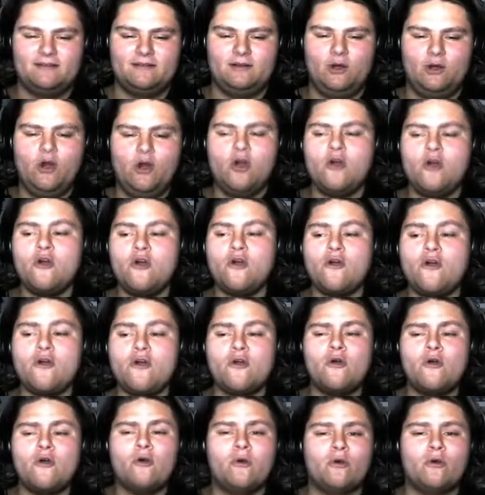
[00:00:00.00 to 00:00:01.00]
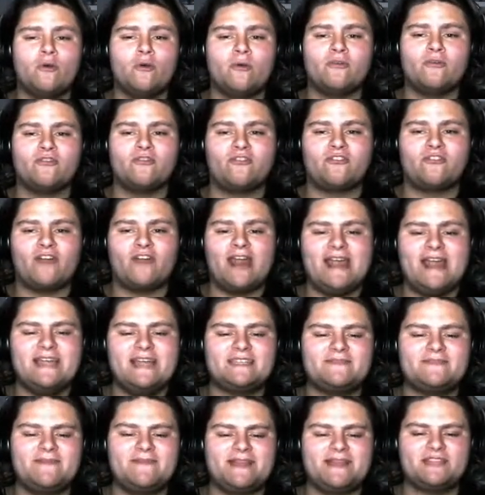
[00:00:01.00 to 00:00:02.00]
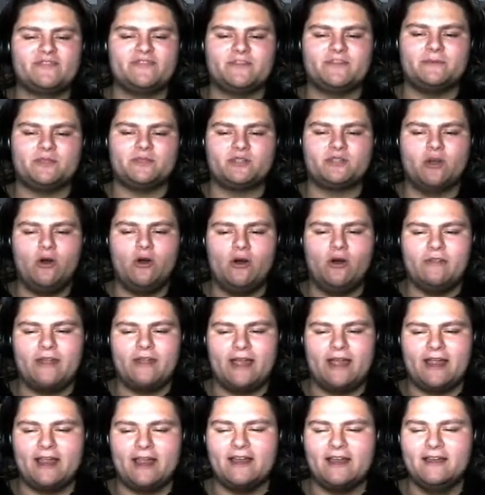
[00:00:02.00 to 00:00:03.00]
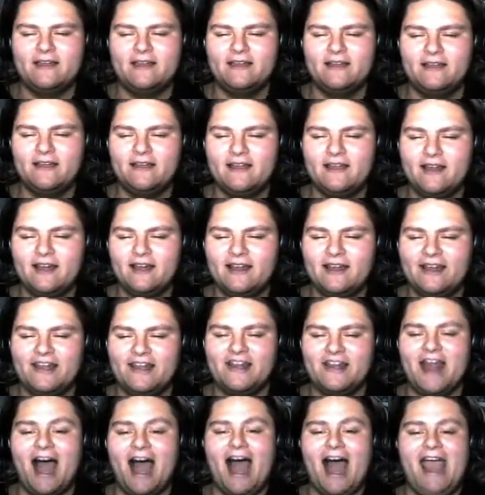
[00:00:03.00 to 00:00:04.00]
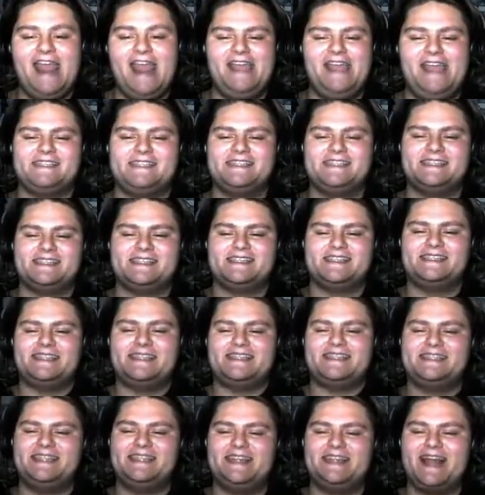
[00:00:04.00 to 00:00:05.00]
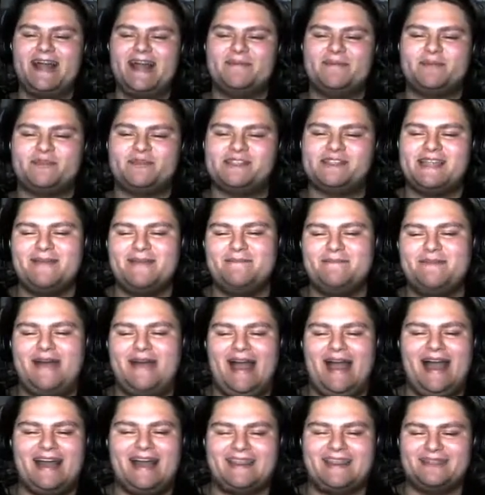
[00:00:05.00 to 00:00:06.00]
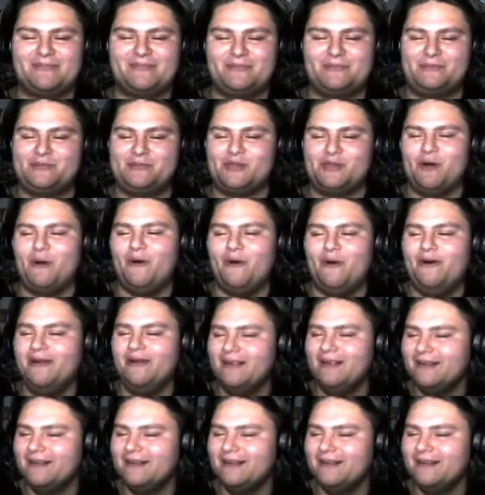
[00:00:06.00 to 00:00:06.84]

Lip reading: Ooh! Phrase miss from Joel there. Nice! The 69% path from Joel.